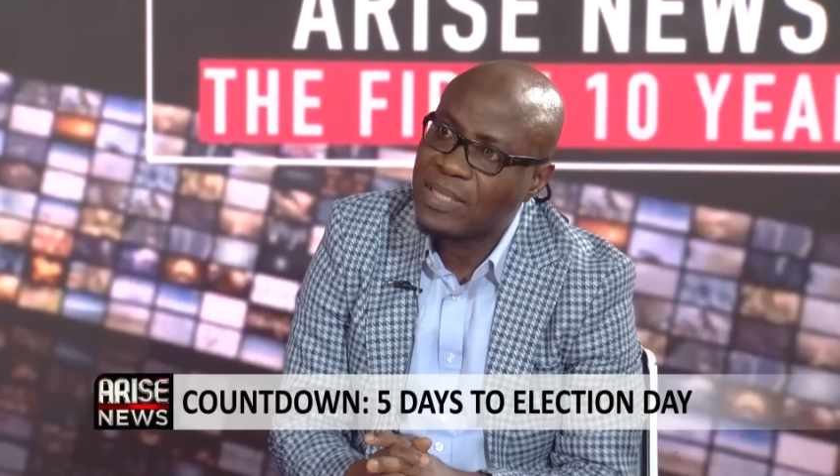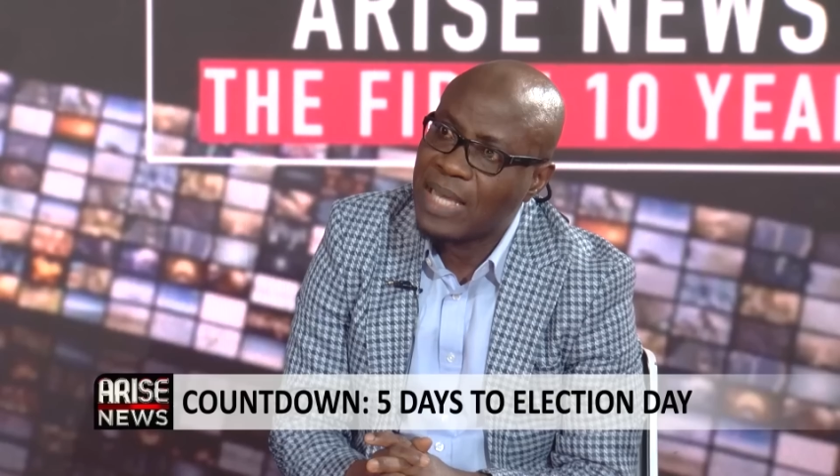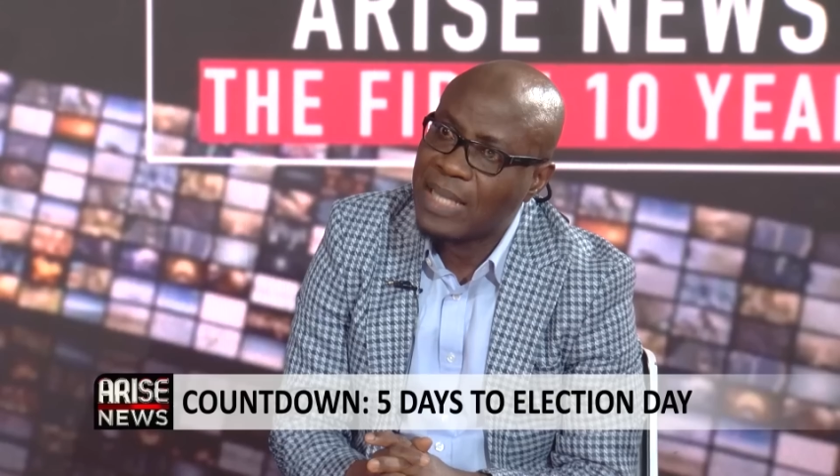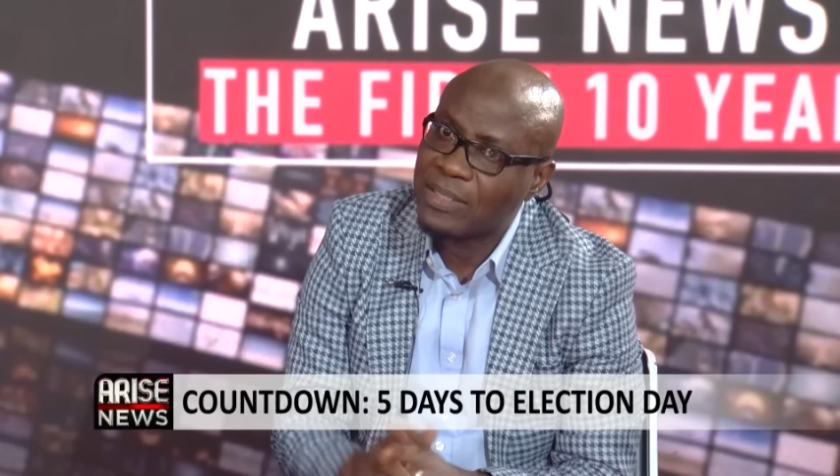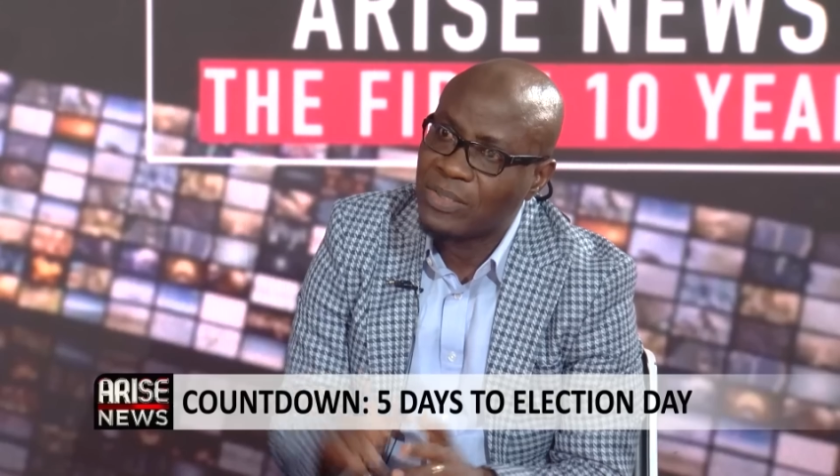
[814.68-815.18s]

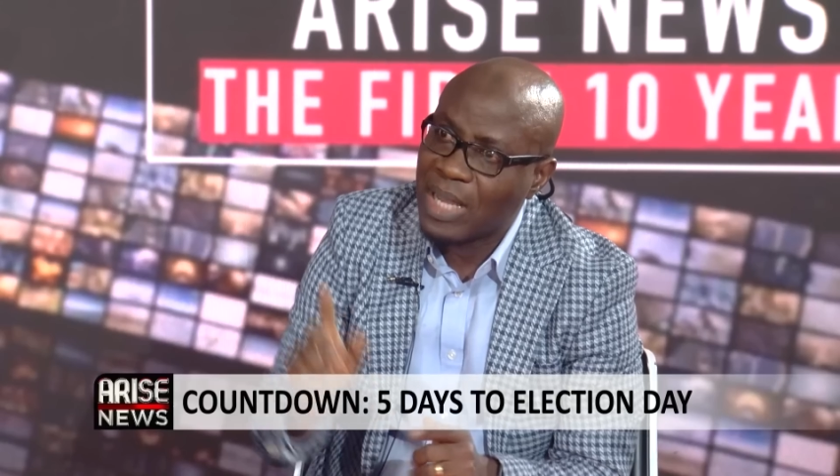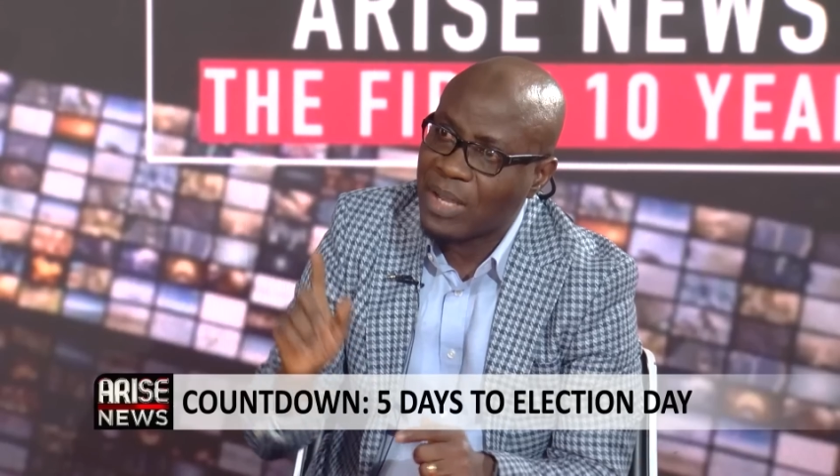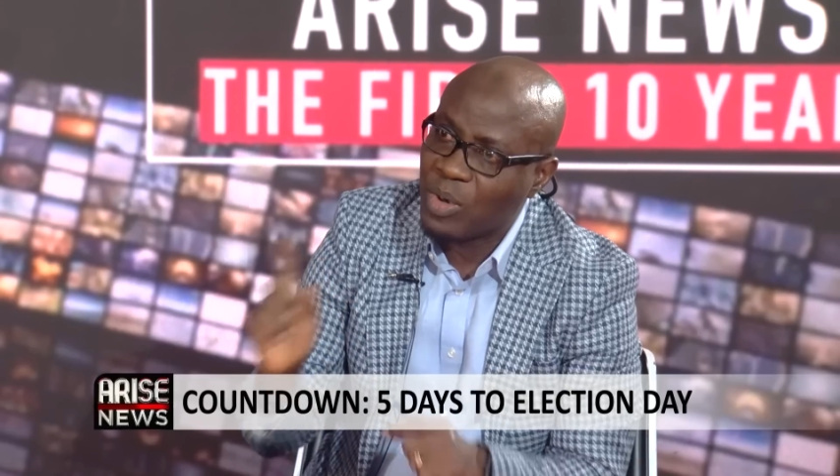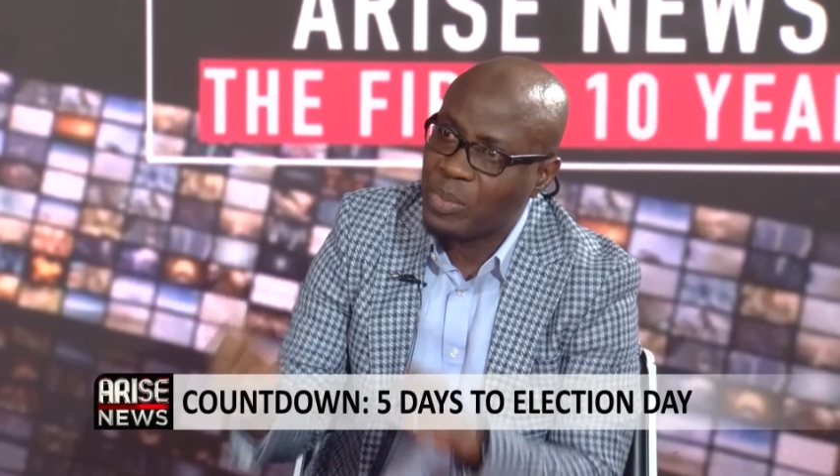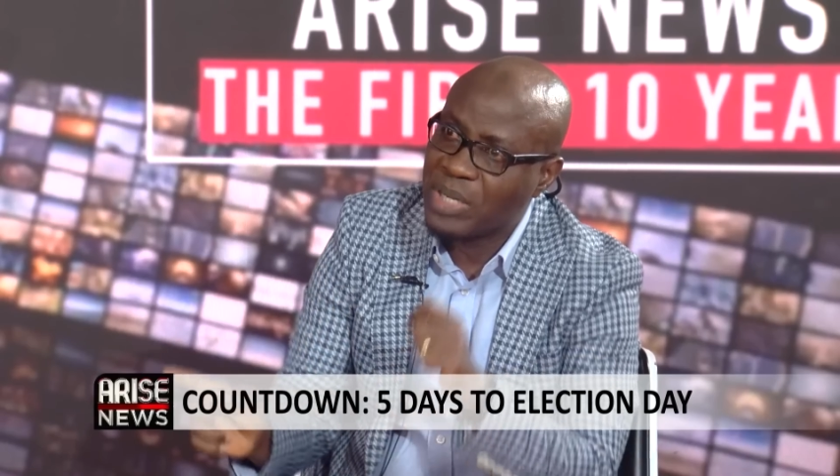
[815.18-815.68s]
that you can
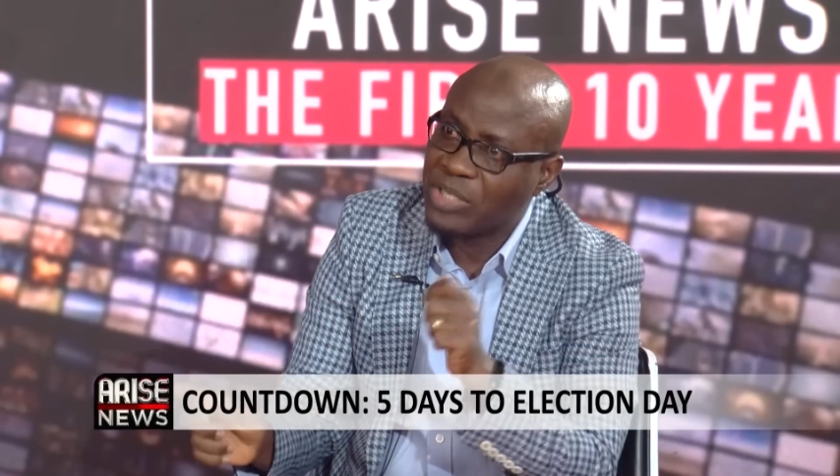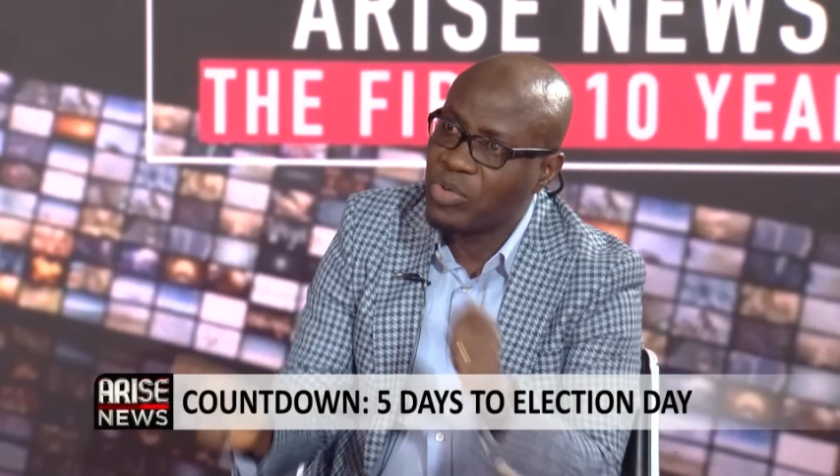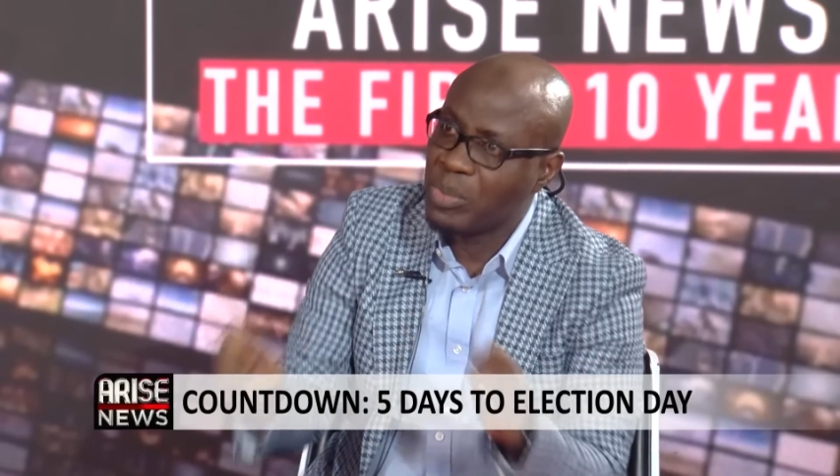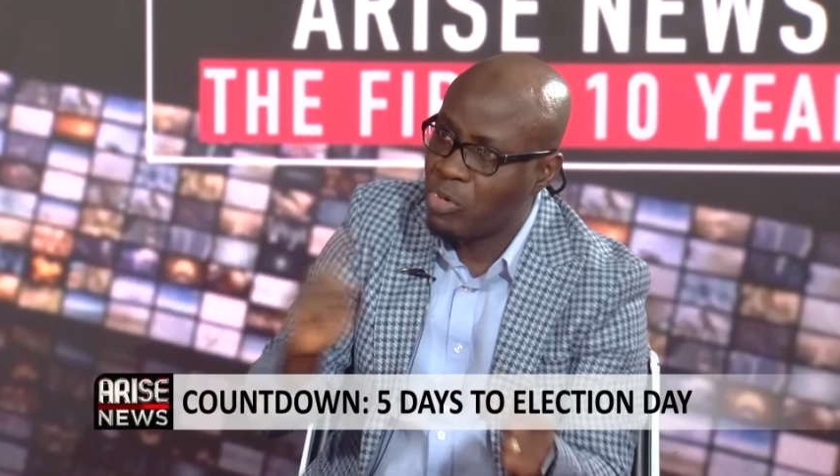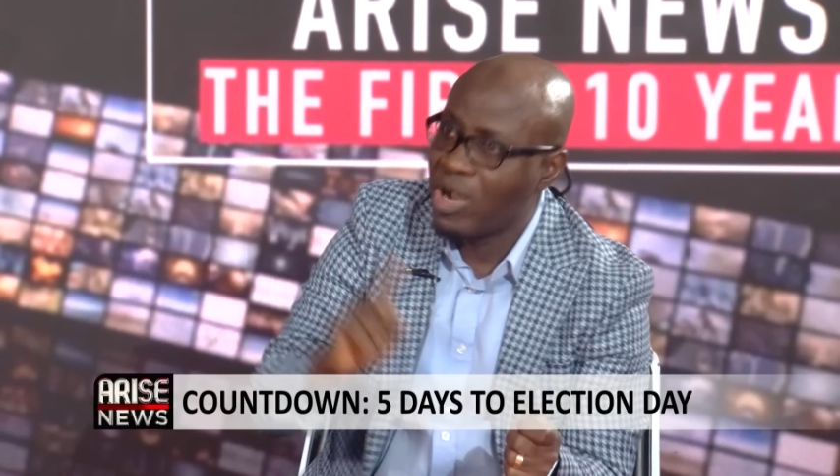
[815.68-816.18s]
compare
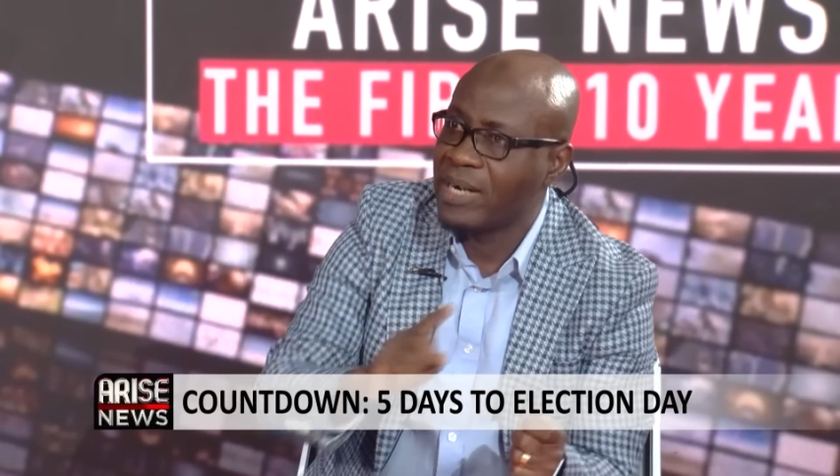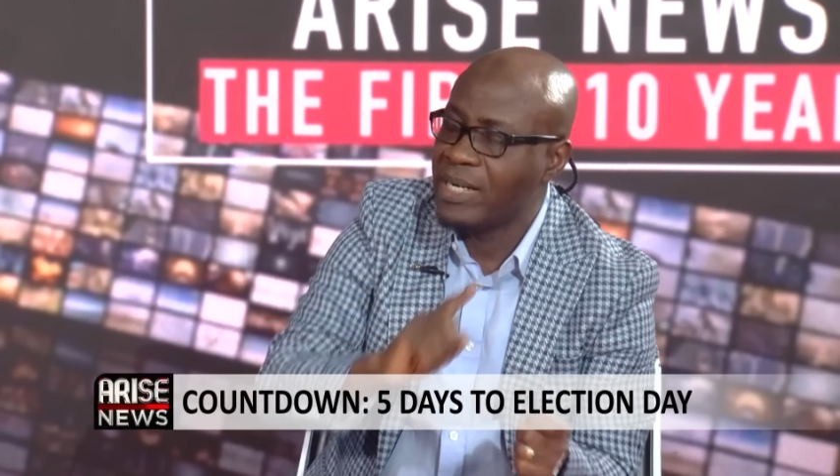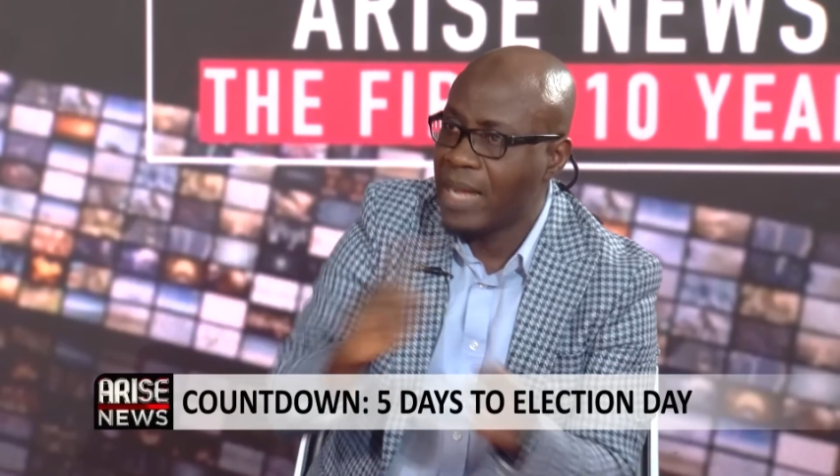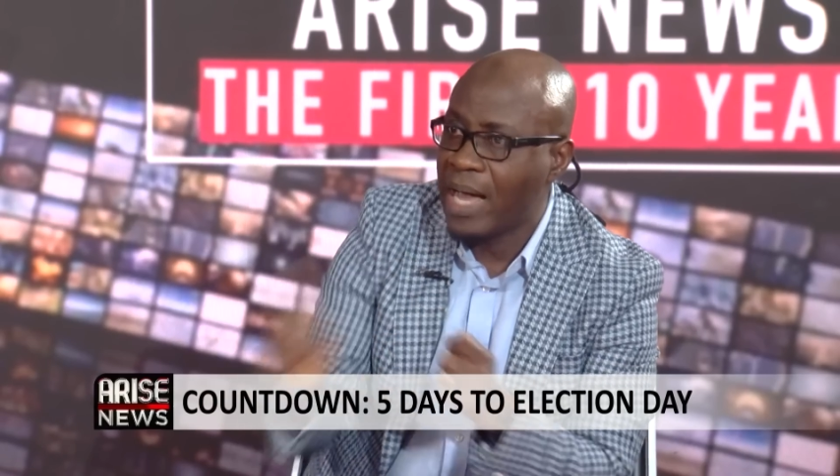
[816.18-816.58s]
to a Buhari